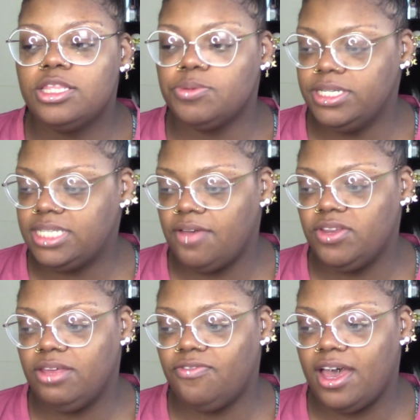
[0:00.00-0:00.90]

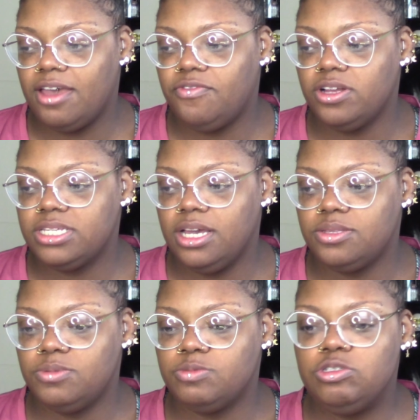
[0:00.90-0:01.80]
375 for all the
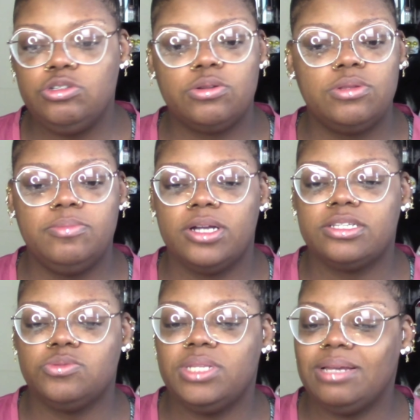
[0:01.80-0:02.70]
other ones, but you can only mark
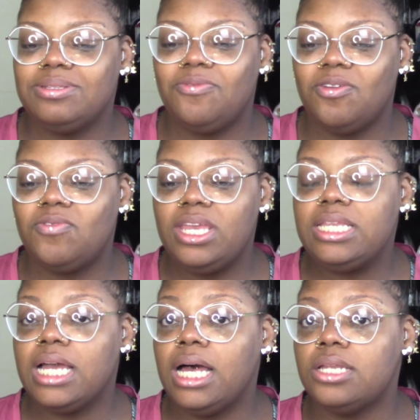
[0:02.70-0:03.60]
this one down to
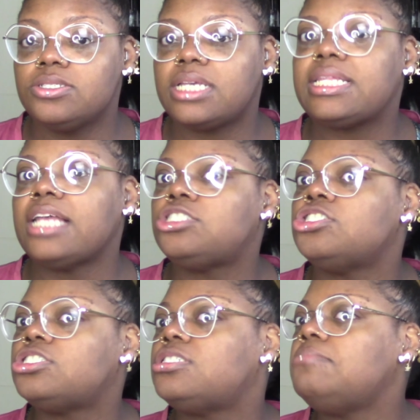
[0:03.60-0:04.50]
$15. Like that
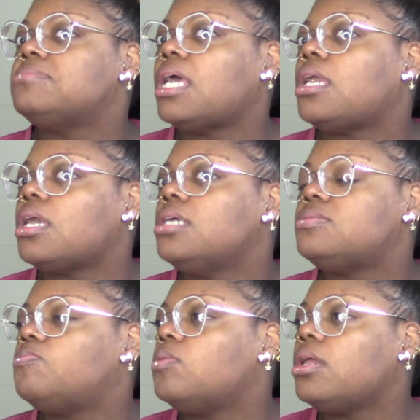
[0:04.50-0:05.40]
just seems like it's